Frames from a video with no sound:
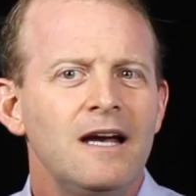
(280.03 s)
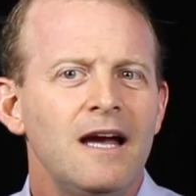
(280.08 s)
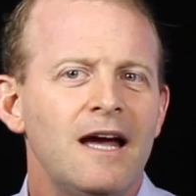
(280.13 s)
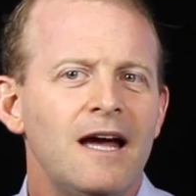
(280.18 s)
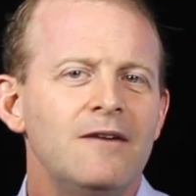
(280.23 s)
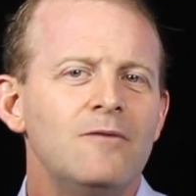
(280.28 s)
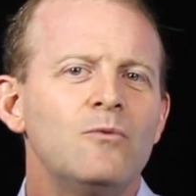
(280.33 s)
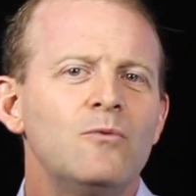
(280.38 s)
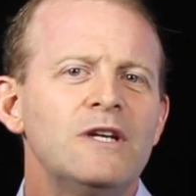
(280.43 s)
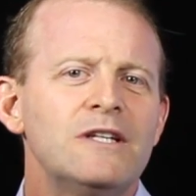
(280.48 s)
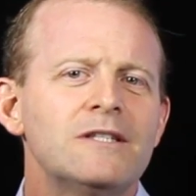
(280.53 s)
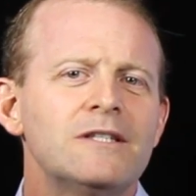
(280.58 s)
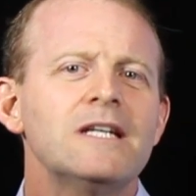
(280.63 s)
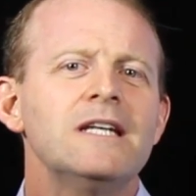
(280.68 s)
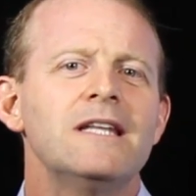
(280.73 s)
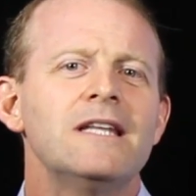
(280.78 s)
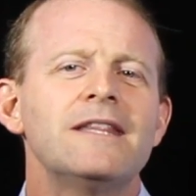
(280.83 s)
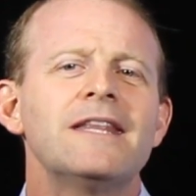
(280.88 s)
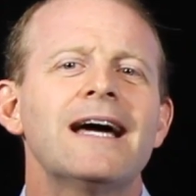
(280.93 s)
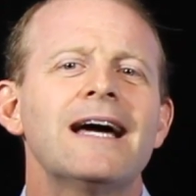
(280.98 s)
And we see
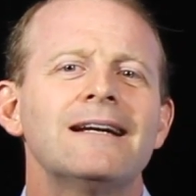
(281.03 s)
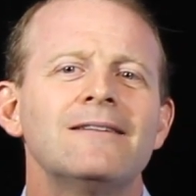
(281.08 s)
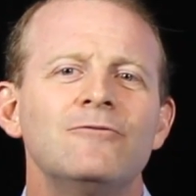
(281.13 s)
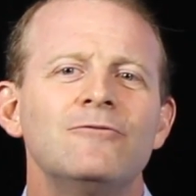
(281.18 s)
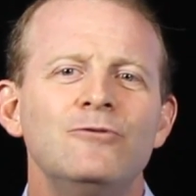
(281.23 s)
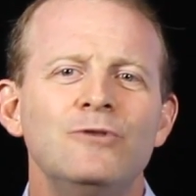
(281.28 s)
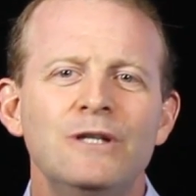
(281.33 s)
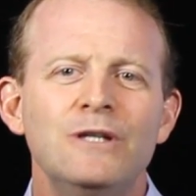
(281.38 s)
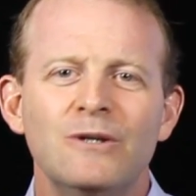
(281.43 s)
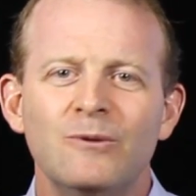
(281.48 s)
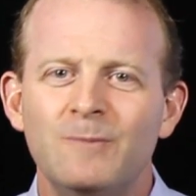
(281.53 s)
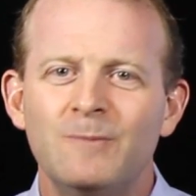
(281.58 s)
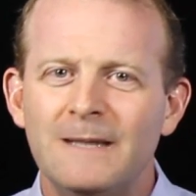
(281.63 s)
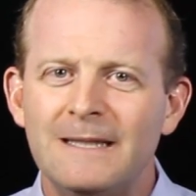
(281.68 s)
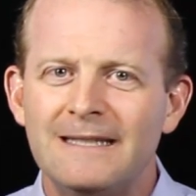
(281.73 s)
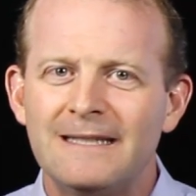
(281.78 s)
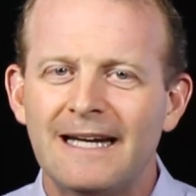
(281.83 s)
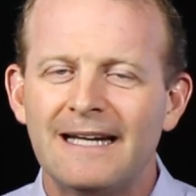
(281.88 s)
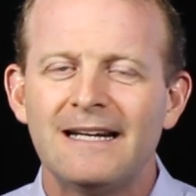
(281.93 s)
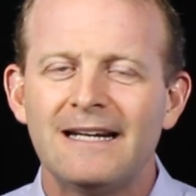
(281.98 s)
that that real
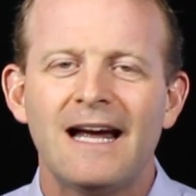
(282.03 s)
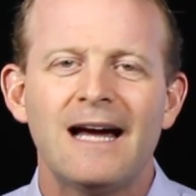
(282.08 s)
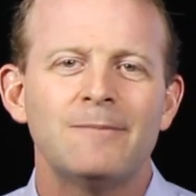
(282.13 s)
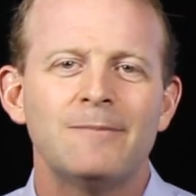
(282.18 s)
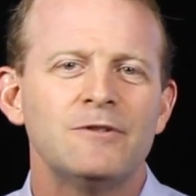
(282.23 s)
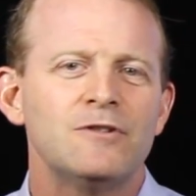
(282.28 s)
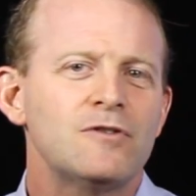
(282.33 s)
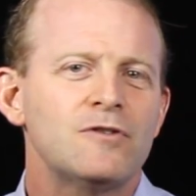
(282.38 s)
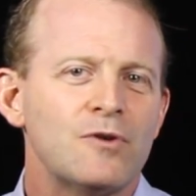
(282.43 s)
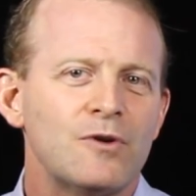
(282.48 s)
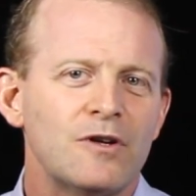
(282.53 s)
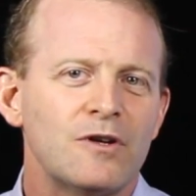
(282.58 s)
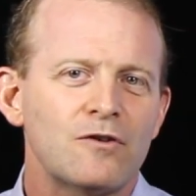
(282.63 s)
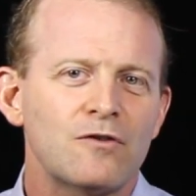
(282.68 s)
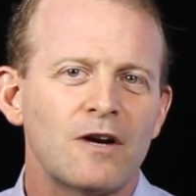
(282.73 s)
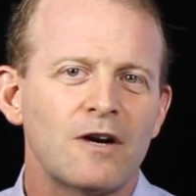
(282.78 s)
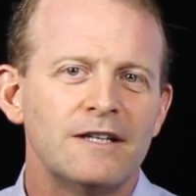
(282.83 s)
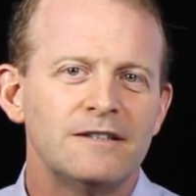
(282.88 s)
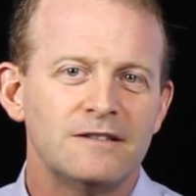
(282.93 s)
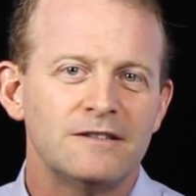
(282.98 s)
big gain happens during
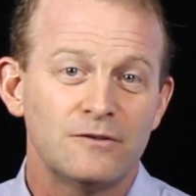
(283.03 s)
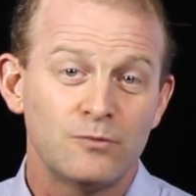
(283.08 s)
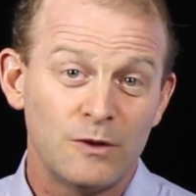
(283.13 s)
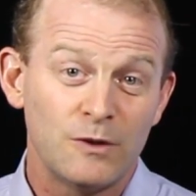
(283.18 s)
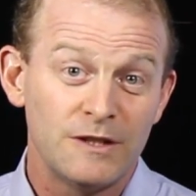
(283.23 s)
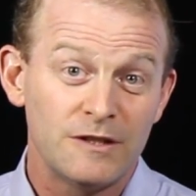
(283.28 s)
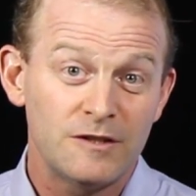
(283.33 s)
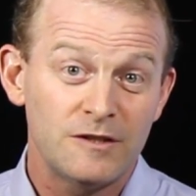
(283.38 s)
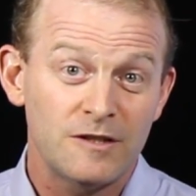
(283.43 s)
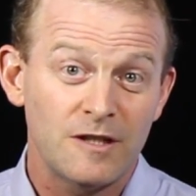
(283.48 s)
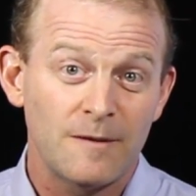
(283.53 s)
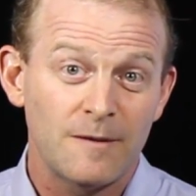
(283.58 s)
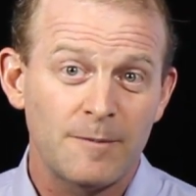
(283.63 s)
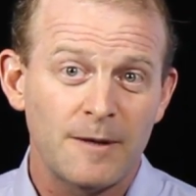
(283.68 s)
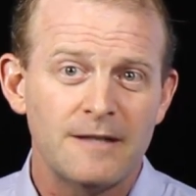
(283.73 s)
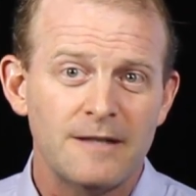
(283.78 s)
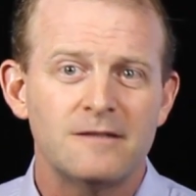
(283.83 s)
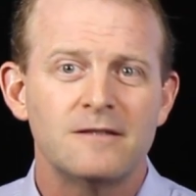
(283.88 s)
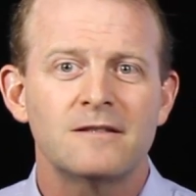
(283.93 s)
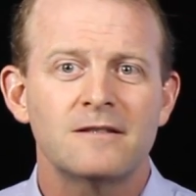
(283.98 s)
crisis. When the share
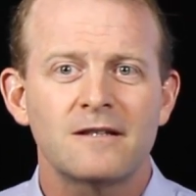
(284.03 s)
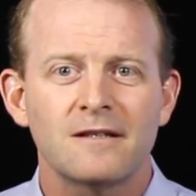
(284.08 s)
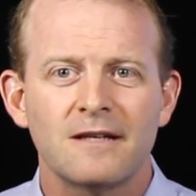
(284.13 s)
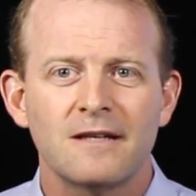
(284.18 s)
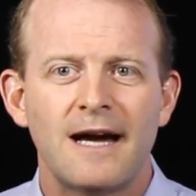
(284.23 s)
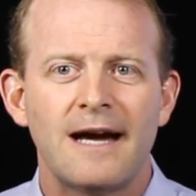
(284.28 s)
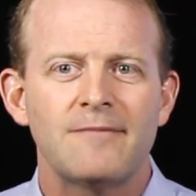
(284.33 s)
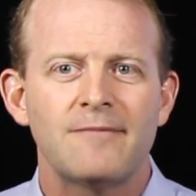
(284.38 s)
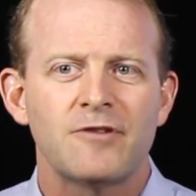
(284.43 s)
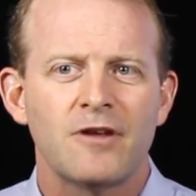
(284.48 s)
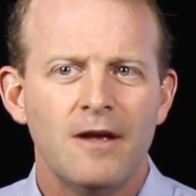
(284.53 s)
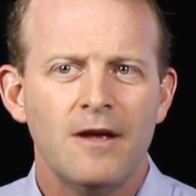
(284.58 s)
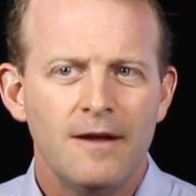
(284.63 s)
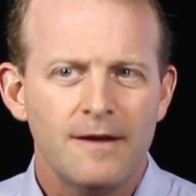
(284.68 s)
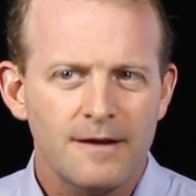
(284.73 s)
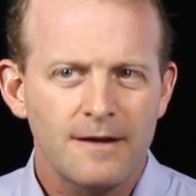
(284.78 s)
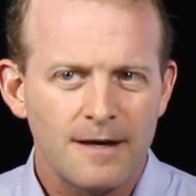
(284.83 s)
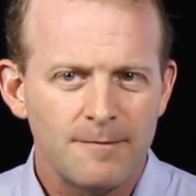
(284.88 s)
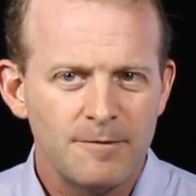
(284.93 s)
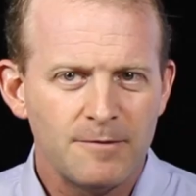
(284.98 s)
prices collapse,
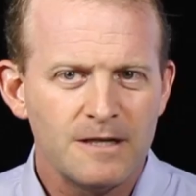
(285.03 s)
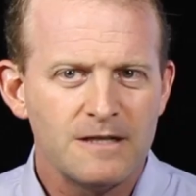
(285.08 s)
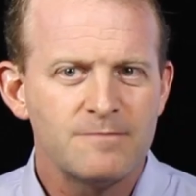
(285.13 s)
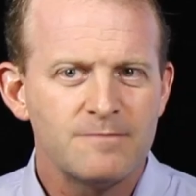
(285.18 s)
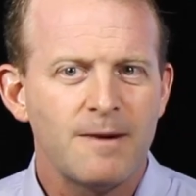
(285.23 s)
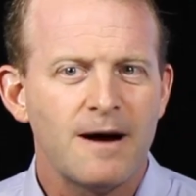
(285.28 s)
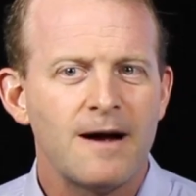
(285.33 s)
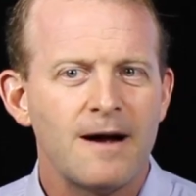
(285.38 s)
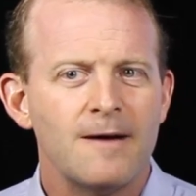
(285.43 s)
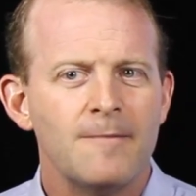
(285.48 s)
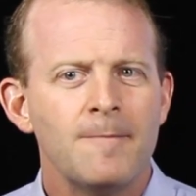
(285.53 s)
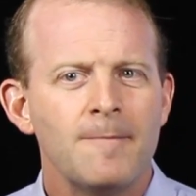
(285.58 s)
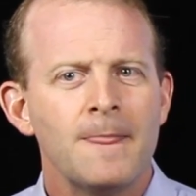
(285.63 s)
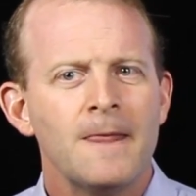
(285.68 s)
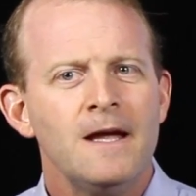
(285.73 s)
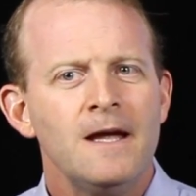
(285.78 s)
companies buy them.